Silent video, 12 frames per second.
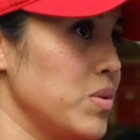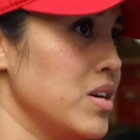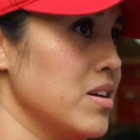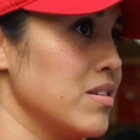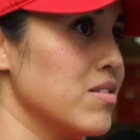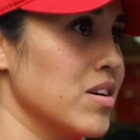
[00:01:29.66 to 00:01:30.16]
we
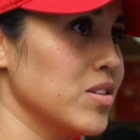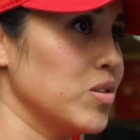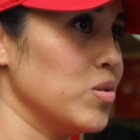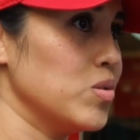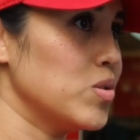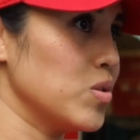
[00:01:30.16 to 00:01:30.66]
had gone
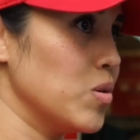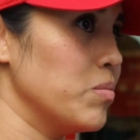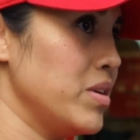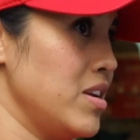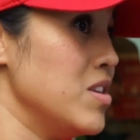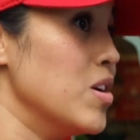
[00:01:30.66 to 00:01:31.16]
through so
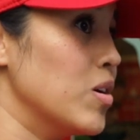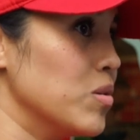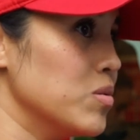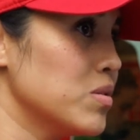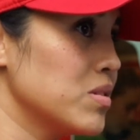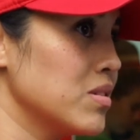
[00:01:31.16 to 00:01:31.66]
many
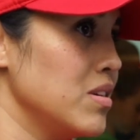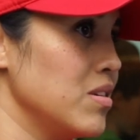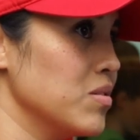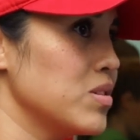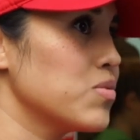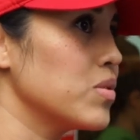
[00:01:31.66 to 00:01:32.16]
no's. You
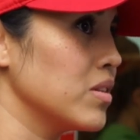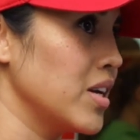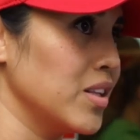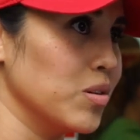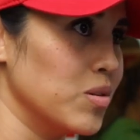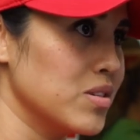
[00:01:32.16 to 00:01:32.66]
know, different
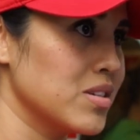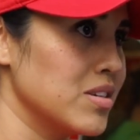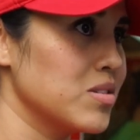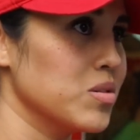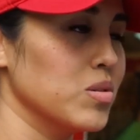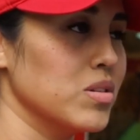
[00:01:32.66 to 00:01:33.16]
landlords
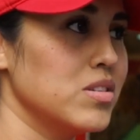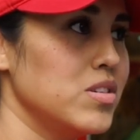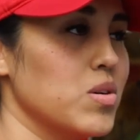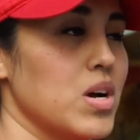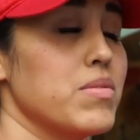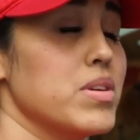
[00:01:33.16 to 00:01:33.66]
had told us,
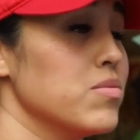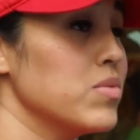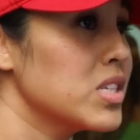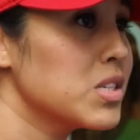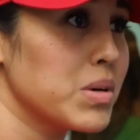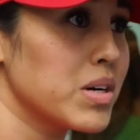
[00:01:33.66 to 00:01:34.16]
you don't have enough
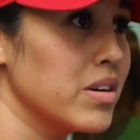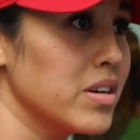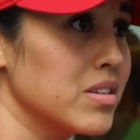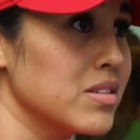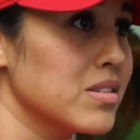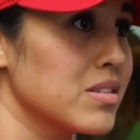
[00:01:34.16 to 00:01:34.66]

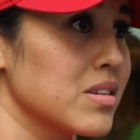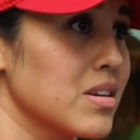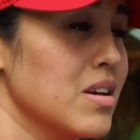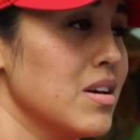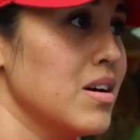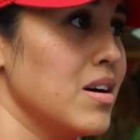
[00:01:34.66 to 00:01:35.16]
experience.
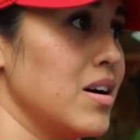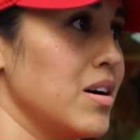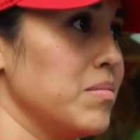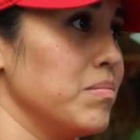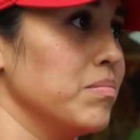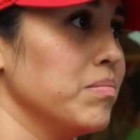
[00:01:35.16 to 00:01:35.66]

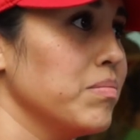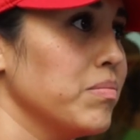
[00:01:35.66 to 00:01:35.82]
Um,